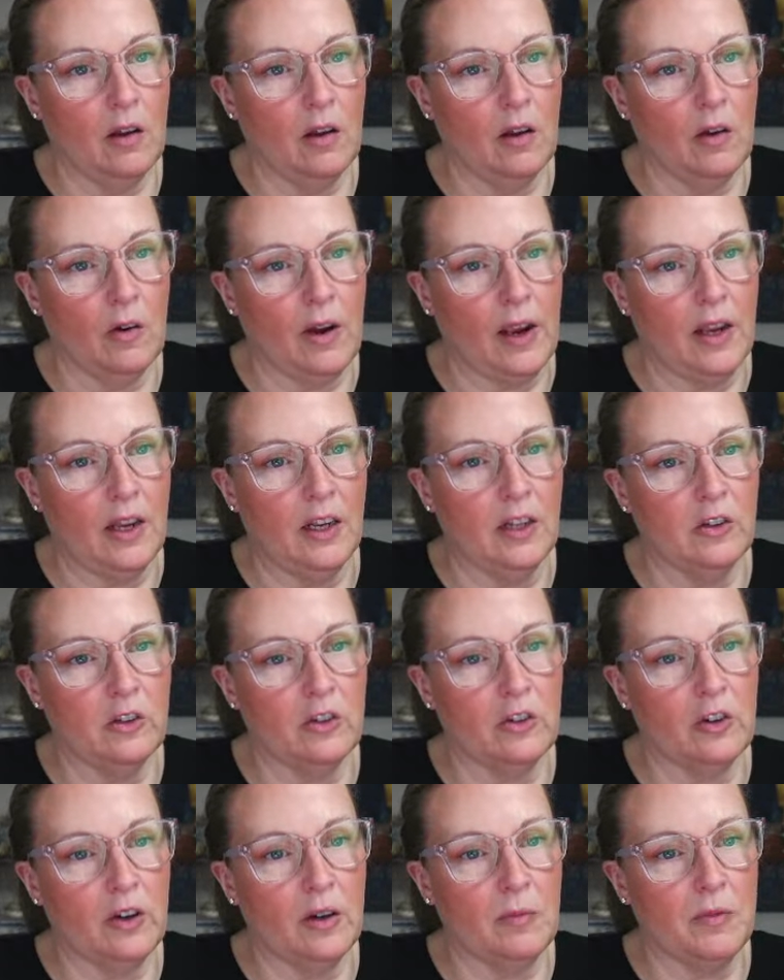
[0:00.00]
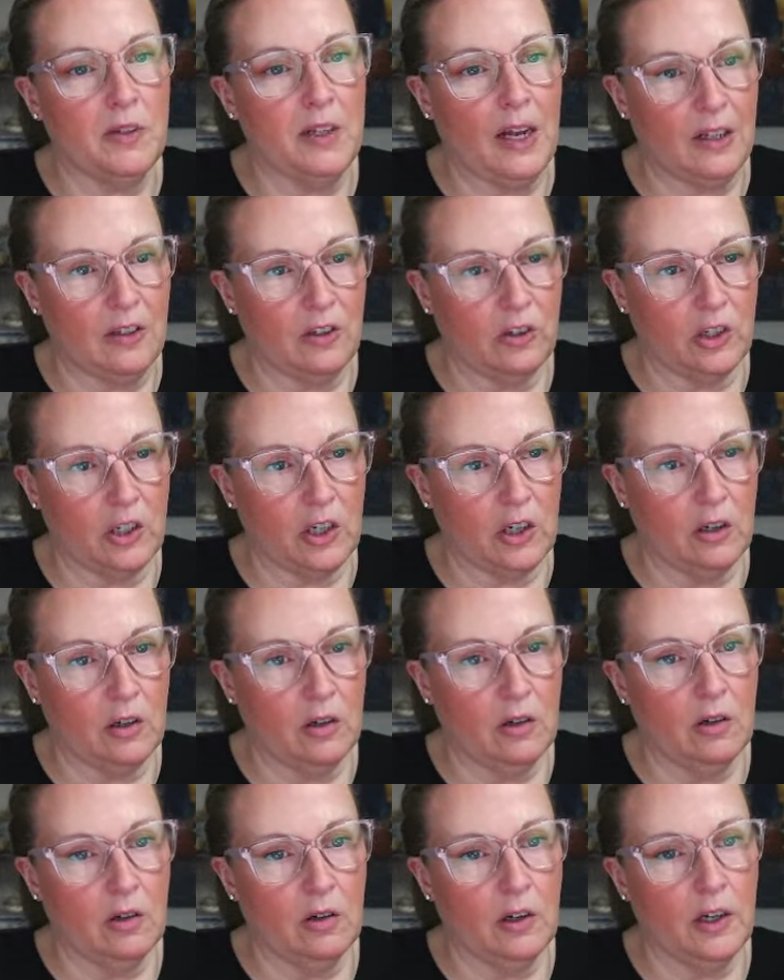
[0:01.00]
Okay, Instagram tester.
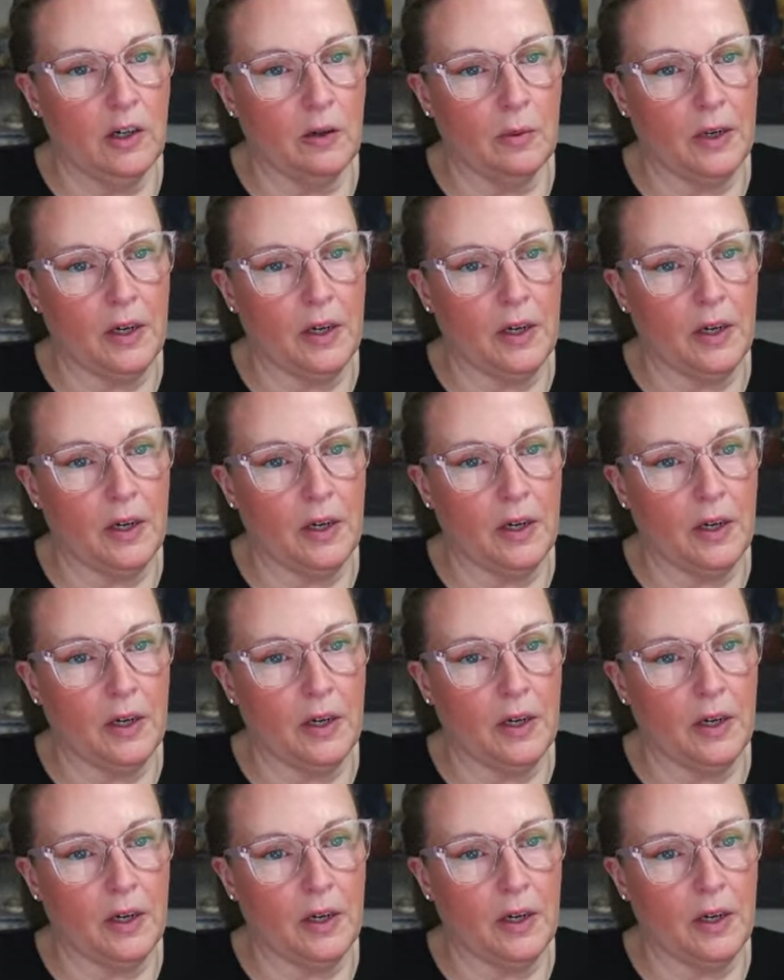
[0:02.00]
Here we